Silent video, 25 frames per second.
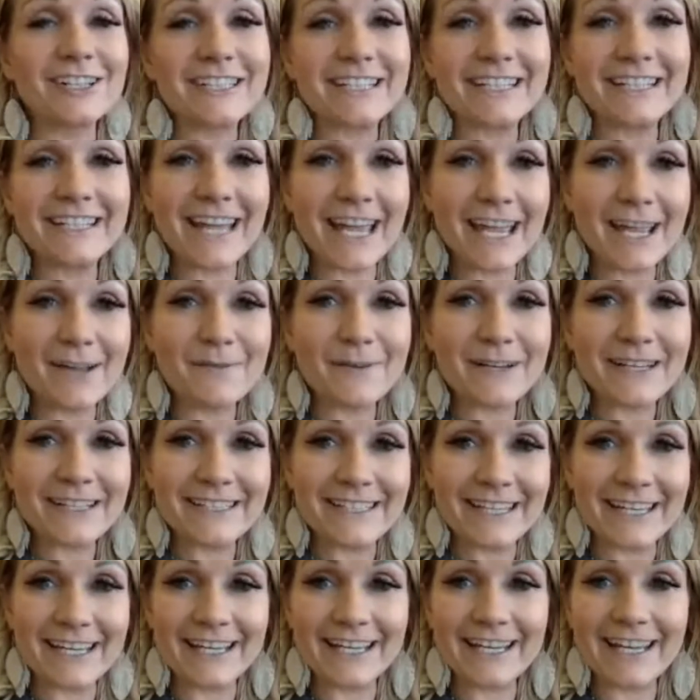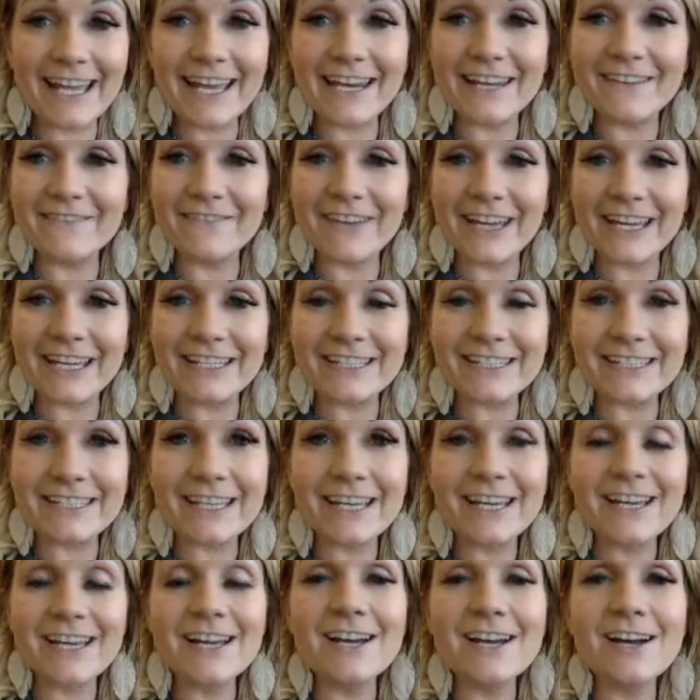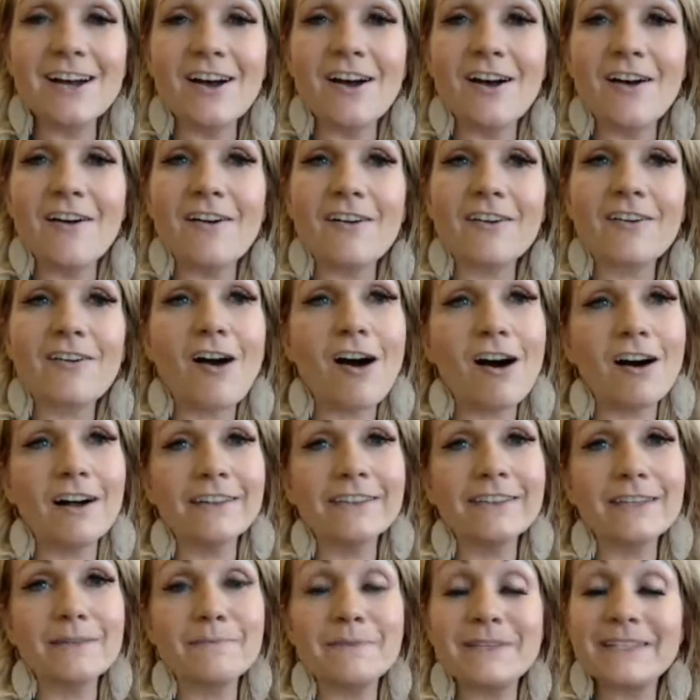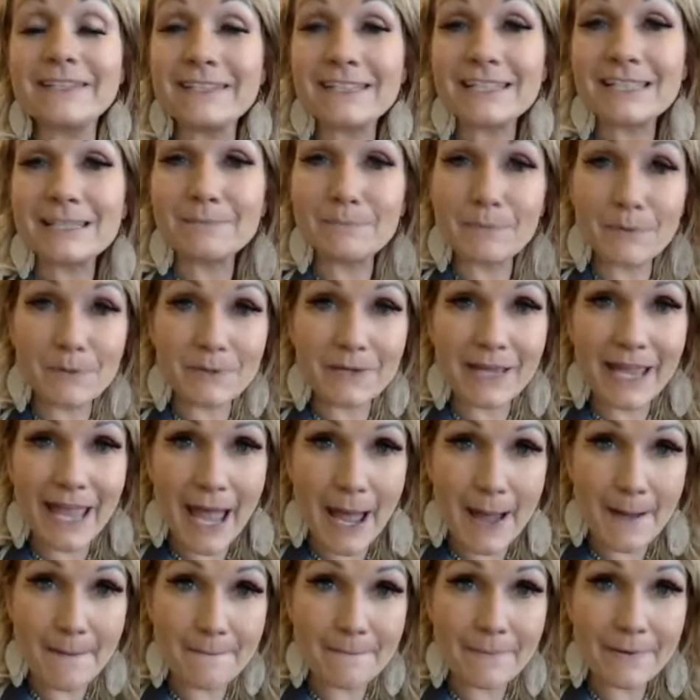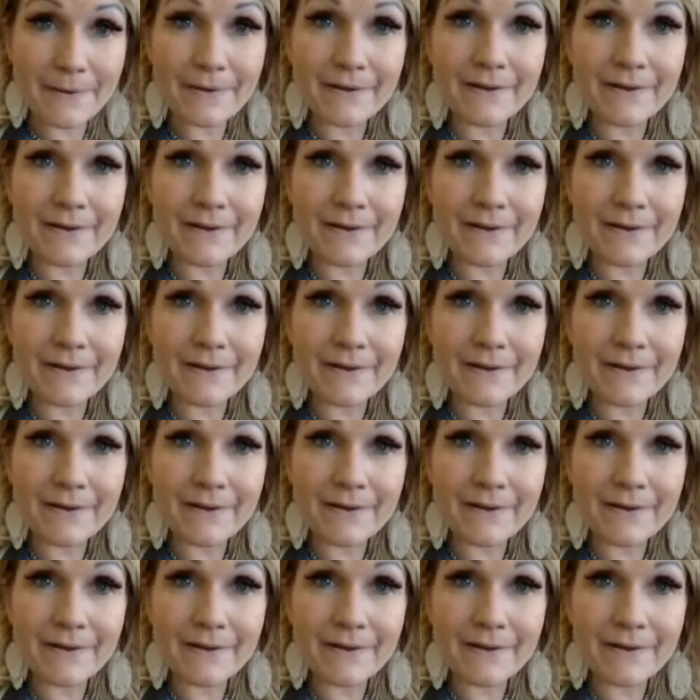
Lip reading: Today we did an event called the Business Boot Camp.